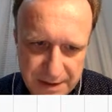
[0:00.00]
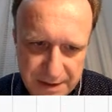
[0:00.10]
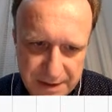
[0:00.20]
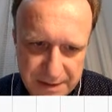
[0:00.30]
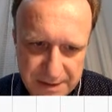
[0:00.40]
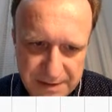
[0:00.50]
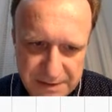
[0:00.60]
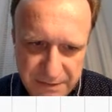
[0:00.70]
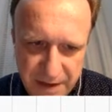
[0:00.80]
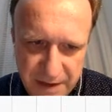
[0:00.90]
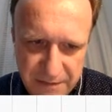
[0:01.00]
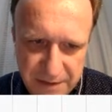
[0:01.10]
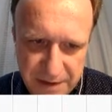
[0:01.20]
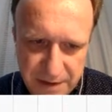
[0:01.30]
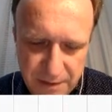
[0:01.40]
this 5
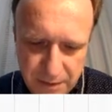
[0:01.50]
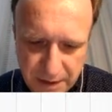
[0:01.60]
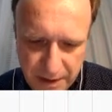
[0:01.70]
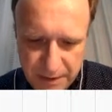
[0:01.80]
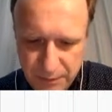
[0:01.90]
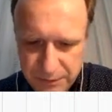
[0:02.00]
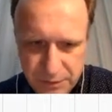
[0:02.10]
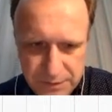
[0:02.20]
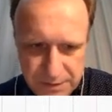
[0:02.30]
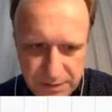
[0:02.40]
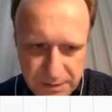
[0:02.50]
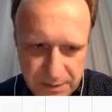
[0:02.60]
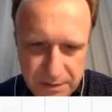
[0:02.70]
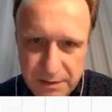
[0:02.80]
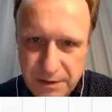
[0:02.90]
here, well, I will use
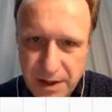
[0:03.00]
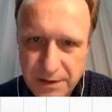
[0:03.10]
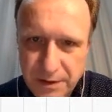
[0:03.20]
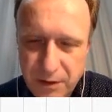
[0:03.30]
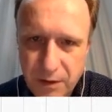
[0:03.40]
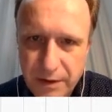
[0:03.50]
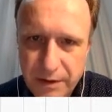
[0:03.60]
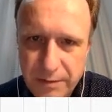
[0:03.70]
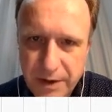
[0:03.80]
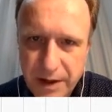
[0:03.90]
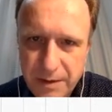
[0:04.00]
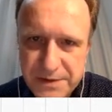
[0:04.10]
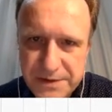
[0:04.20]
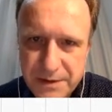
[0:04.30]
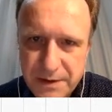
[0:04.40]
another color
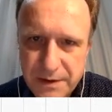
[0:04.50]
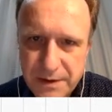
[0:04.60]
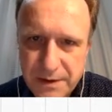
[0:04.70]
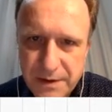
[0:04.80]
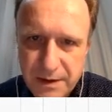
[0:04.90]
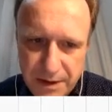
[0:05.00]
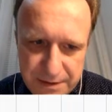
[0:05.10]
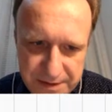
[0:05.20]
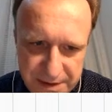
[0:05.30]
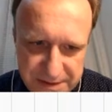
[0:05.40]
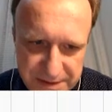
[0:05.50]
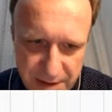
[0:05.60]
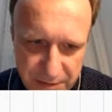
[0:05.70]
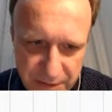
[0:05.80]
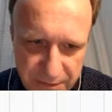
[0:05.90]
perhaps, this
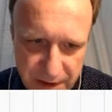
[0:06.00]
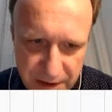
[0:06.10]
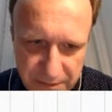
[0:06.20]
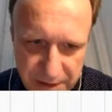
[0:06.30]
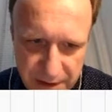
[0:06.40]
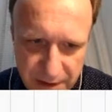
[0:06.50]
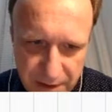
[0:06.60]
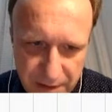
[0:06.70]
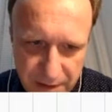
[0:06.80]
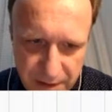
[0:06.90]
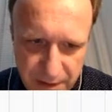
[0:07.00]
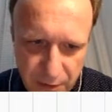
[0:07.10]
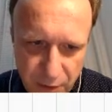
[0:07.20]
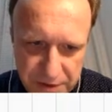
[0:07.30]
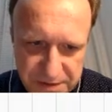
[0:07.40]
number 5 here
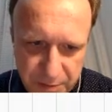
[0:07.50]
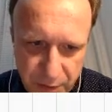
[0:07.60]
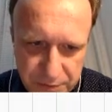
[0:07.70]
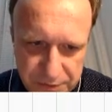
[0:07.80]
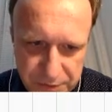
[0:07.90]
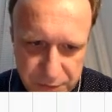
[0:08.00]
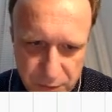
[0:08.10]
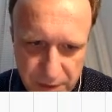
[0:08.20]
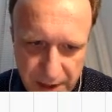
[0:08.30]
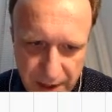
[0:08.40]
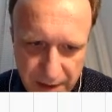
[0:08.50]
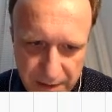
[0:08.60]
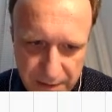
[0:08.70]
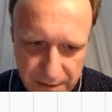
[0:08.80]
corresponds to n,